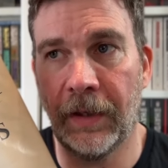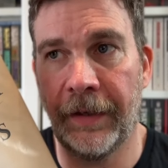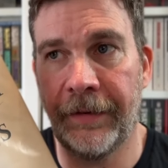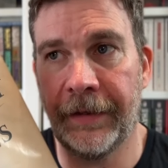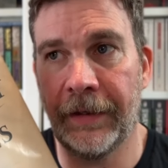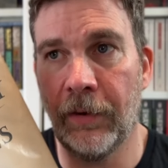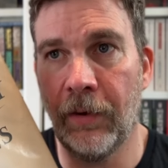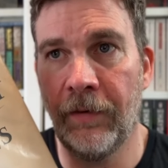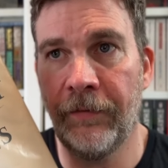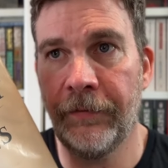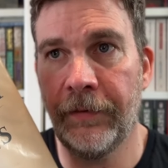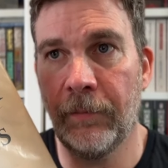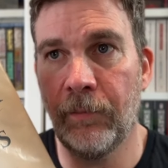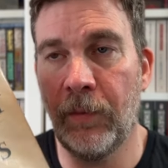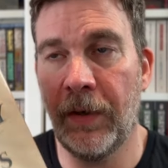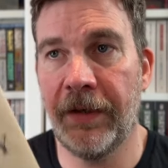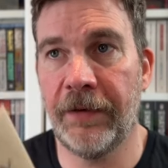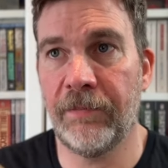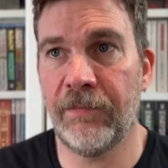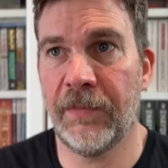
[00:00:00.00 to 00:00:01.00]
I think often
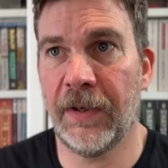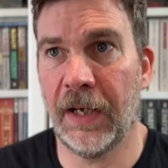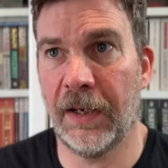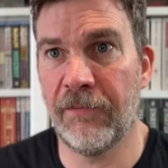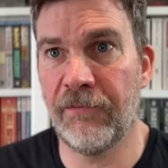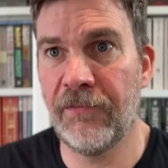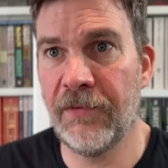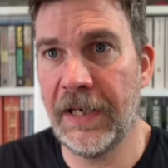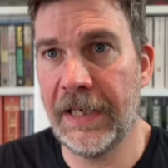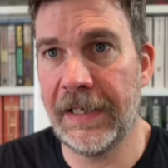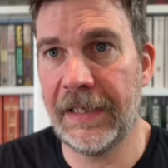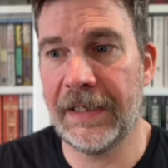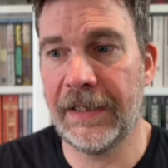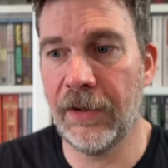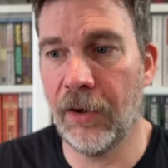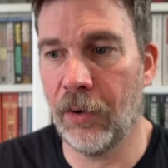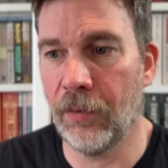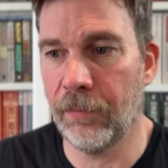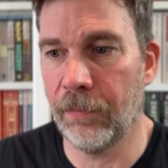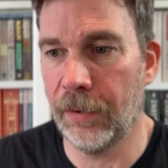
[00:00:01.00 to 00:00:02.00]
with really
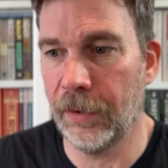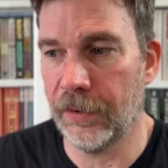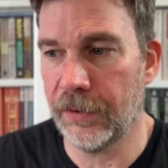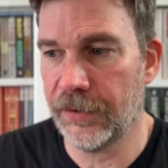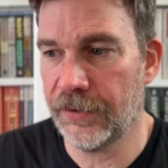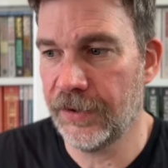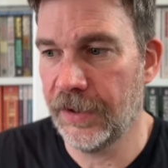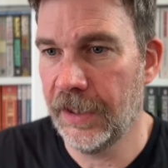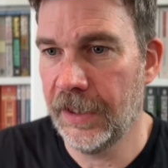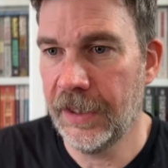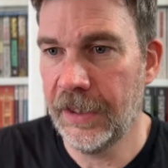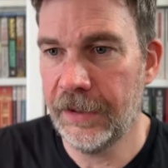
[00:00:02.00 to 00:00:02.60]
long books,